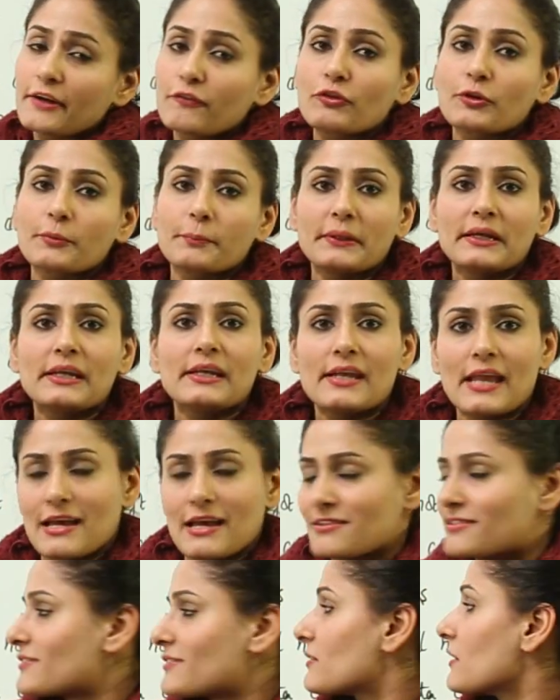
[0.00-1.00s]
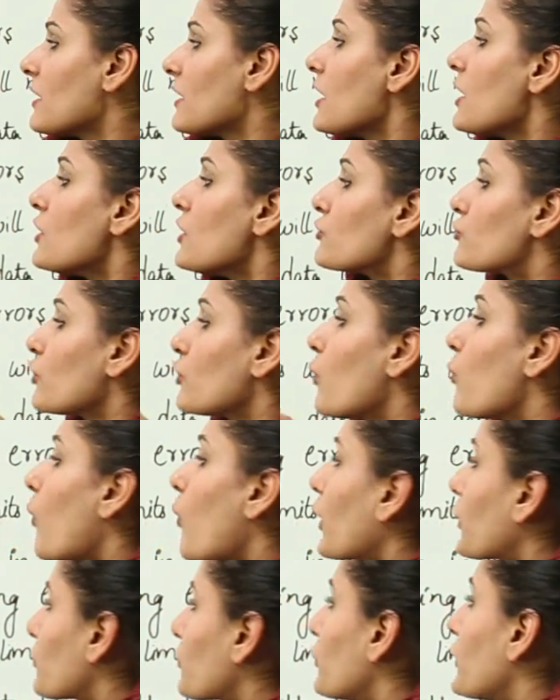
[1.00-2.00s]
they would be less. So
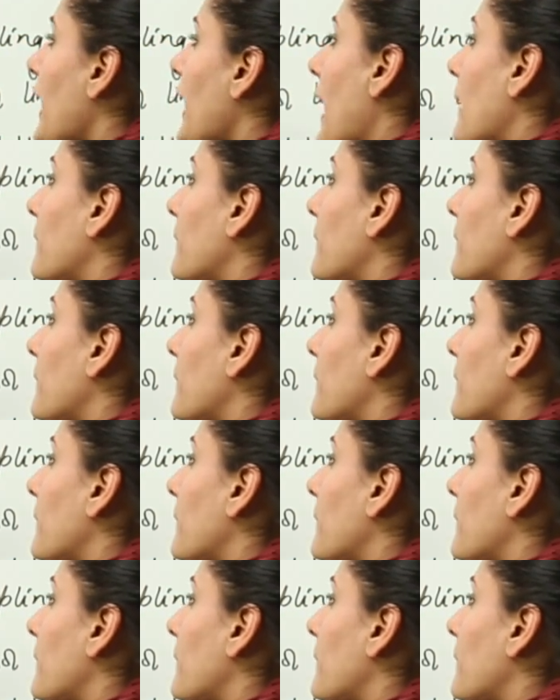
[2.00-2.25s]
what would